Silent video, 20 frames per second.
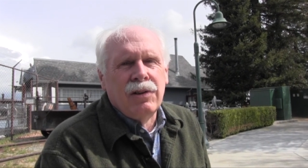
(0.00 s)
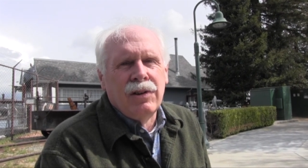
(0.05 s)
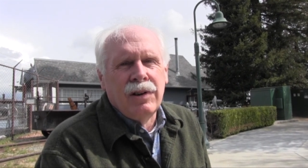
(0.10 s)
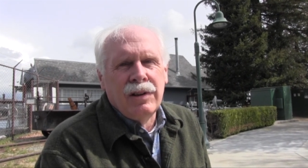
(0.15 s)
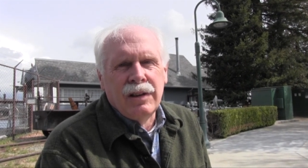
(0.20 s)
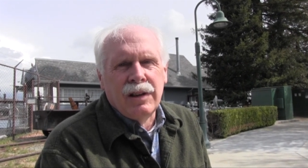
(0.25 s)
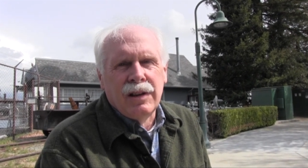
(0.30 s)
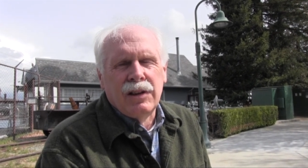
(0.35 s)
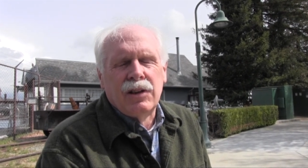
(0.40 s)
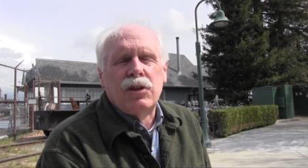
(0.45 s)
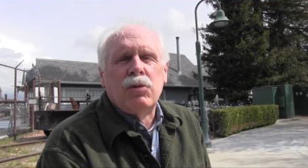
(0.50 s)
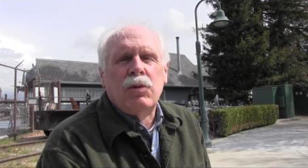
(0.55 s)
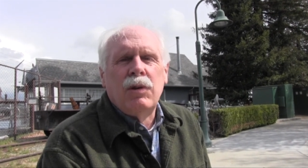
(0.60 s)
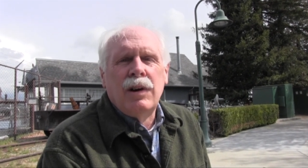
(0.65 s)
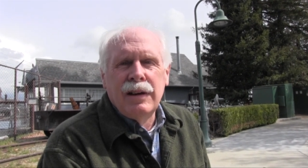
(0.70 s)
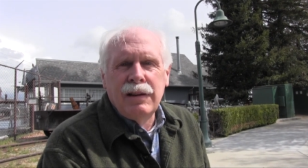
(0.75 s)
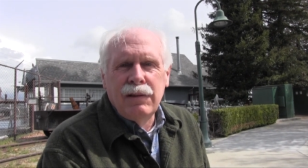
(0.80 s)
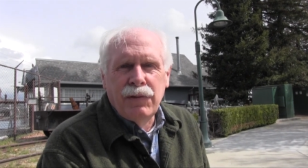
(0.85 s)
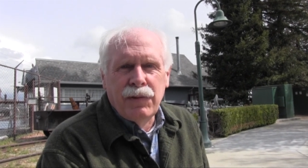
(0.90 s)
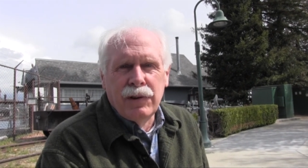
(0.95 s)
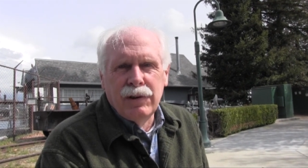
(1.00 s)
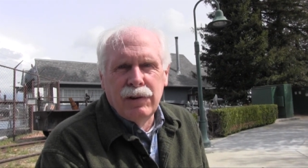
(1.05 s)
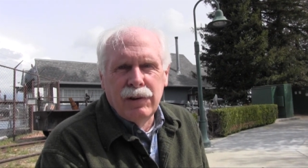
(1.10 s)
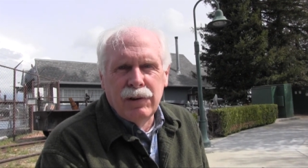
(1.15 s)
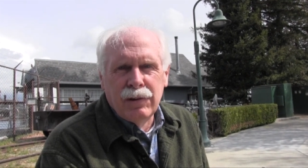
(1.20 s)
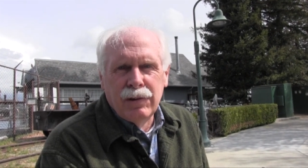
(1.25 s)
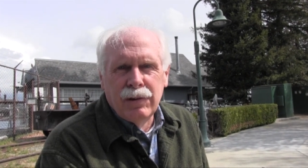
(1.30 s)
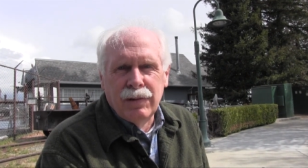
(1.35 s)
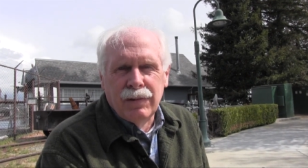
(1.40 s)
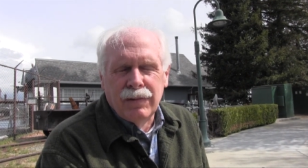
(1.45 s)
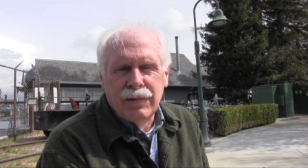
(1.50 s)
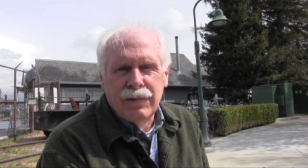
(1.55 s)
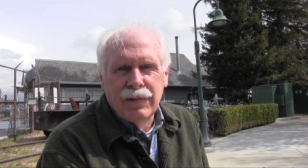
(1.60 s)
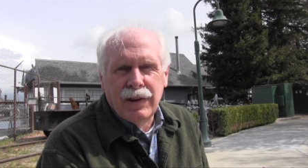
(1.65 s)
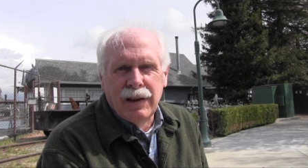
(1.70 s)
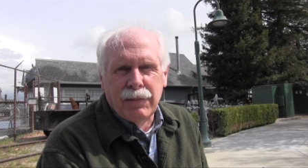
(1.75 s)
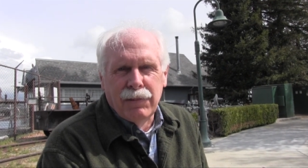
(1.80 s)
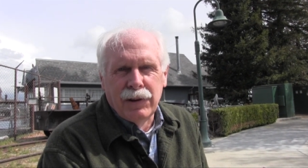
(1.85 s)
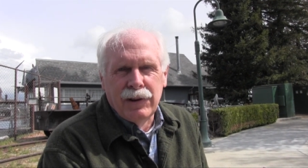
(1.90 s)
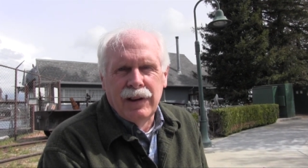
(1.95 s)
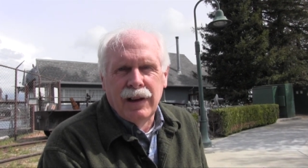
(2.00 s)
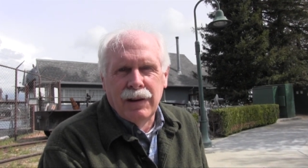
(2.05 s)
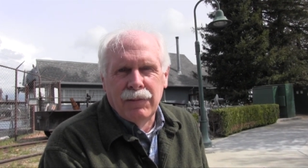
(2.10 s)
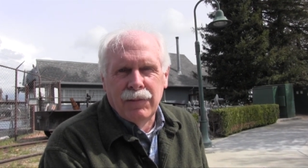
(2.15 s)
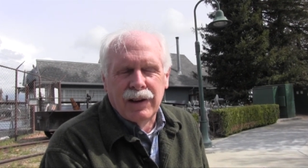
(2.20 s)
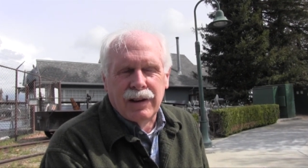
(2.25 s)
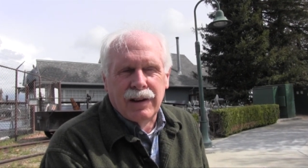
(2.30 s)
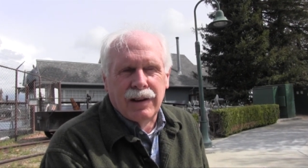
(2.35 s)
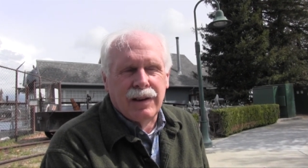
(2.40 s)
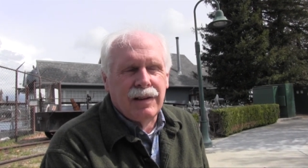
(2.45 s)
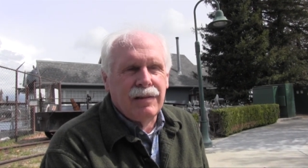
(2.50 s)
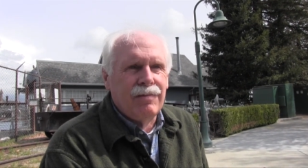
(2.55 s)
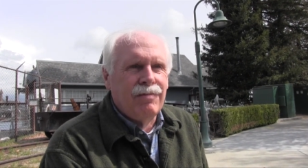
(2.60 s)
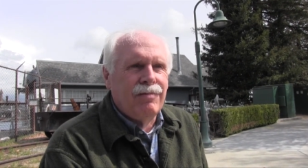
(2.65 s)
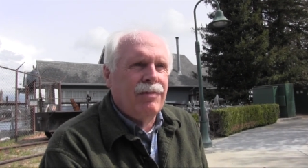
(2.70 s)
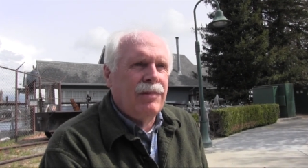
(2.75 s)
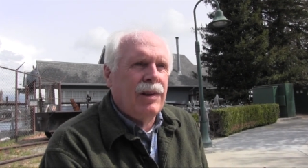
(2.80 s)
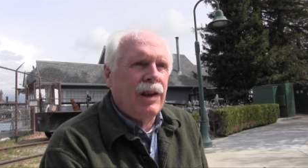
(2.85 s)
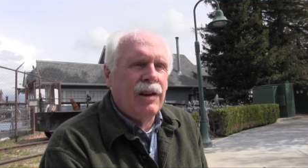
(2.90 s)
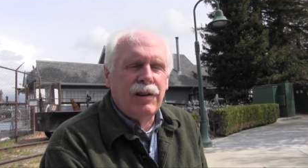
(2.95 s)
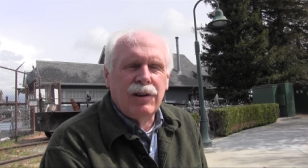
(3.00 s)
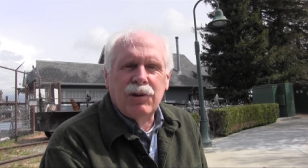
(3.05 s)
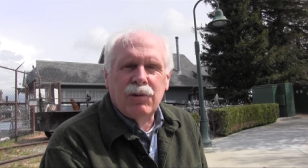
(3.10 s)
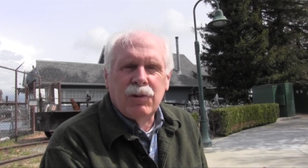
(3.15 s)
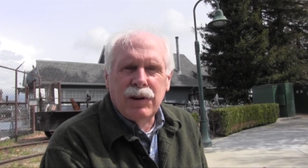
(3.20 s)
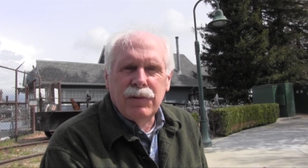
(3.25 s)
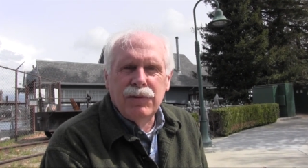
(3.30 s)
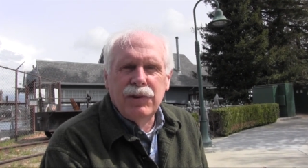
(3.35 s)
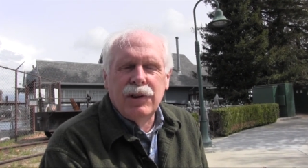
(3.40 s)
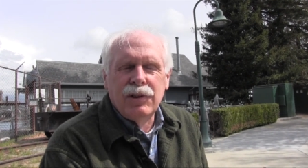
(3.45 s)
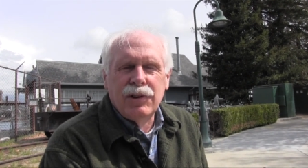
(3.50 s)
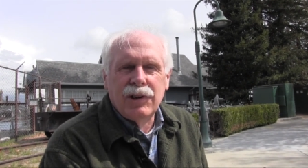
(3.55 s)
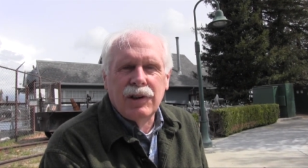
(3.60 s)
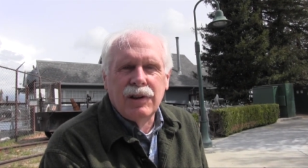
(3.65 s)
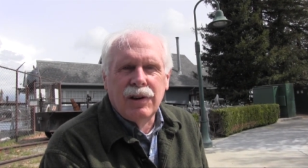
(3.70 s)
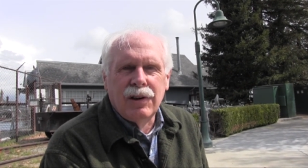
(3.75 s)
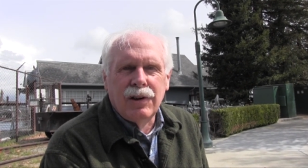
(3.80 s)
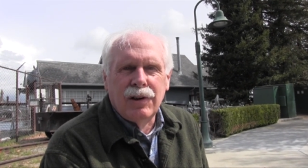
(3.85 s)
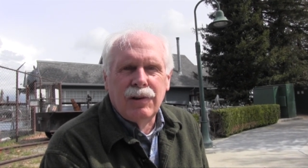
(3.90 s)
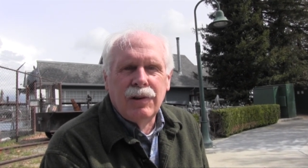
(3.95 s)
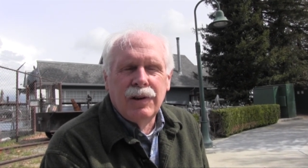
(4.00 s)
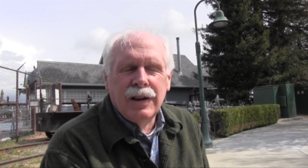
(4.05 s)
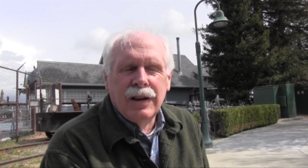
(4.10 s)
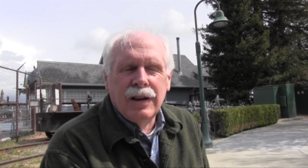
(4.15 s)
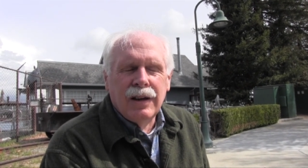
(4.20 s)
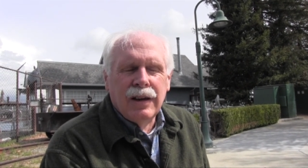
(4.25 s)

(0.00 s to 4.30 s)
during the swine flu epidemic 10 or 12 years ago,